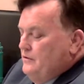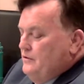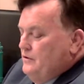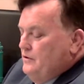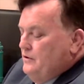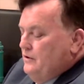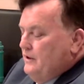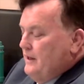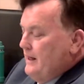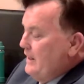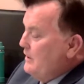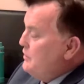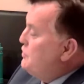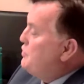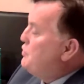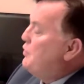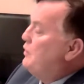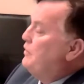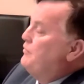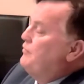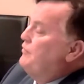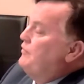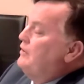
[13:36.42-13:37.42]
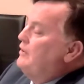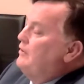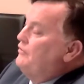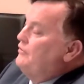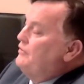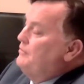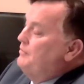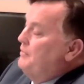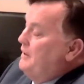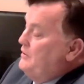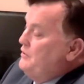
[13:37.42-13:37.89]
large shortfalls
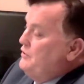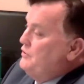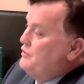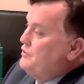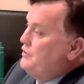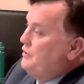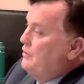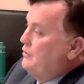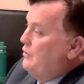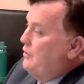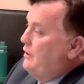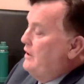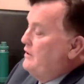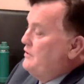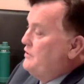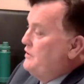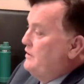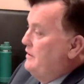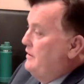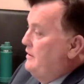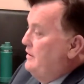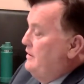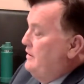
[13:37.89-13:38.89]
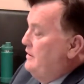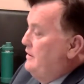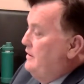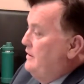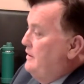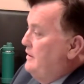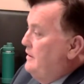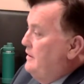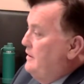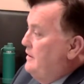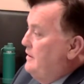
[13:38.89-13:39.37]
in budgets across
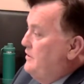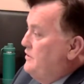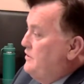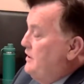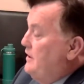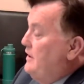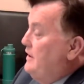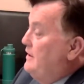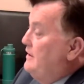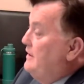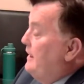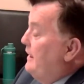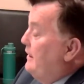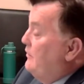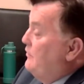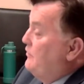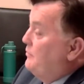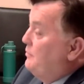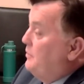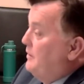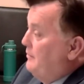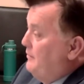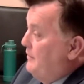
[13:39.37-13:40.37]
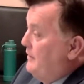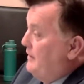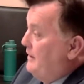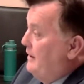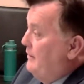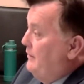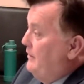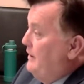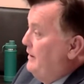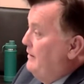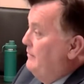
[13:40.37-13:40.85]
the city and towns of Plymouth
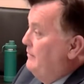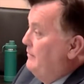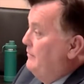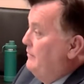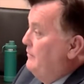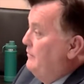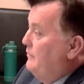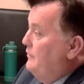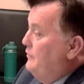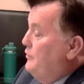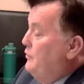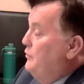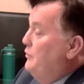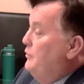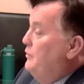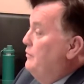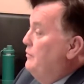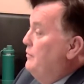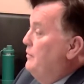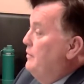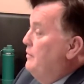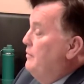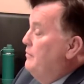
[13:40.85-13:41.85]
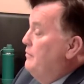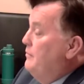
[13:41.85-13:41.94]
County due to a